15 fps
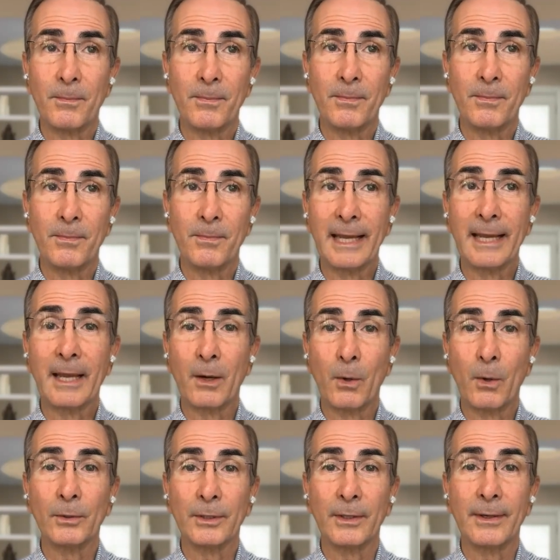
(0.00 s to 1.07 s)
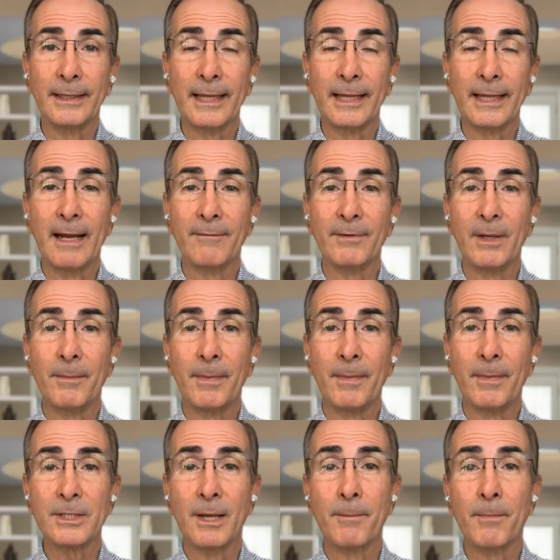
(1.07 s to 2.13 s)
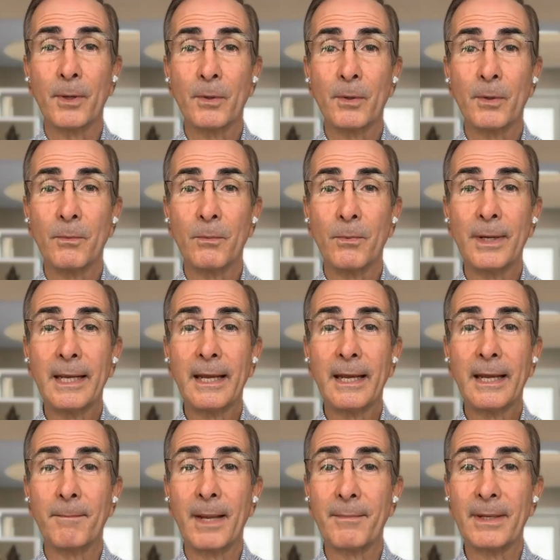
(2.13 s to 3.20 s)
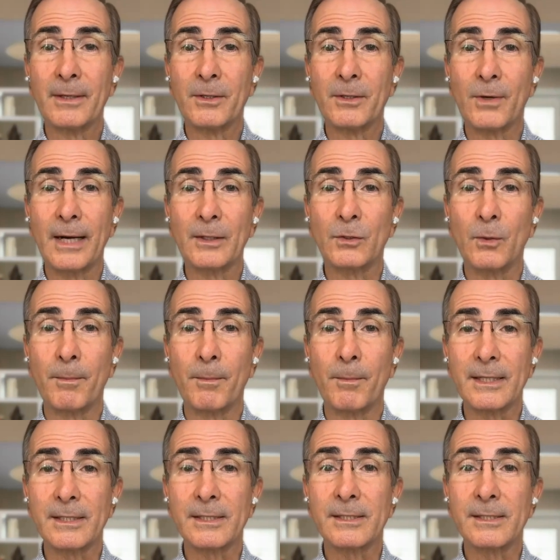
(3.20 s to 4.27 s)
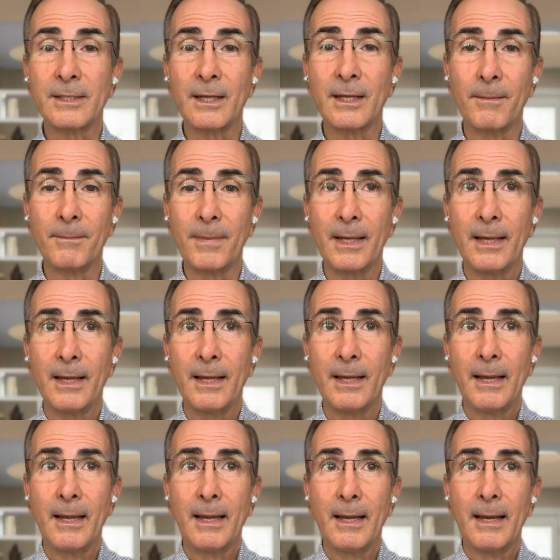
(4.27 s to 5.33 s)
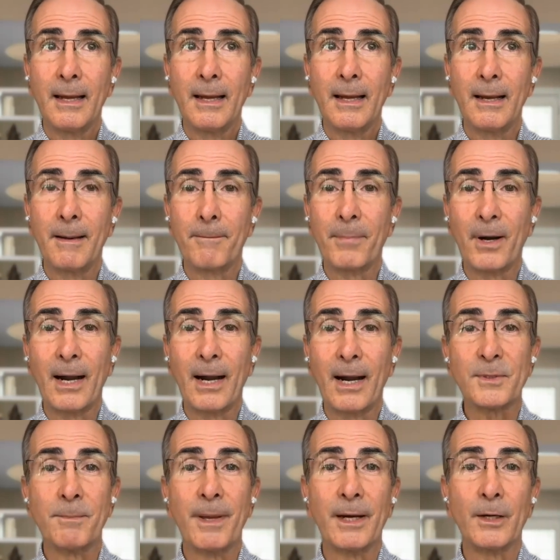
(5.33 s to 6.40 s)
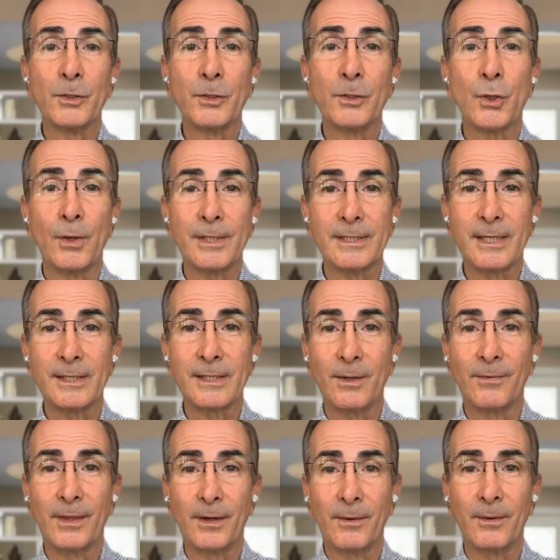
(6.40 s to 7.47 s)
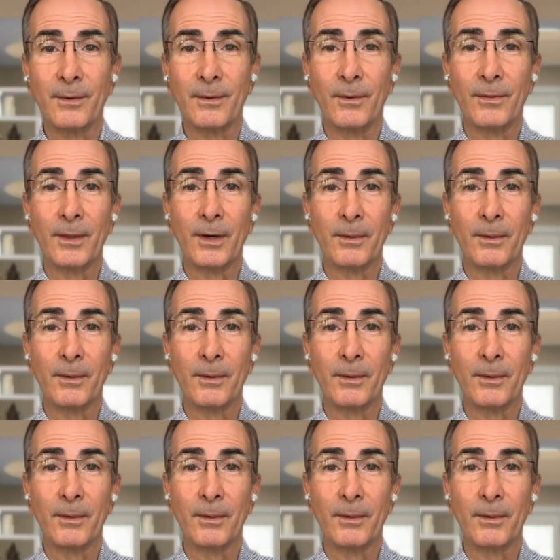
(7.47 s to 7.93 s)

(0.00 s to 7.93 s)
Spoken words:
they get older and they have dementia. But we can maybe try to make some perhaps better choices on their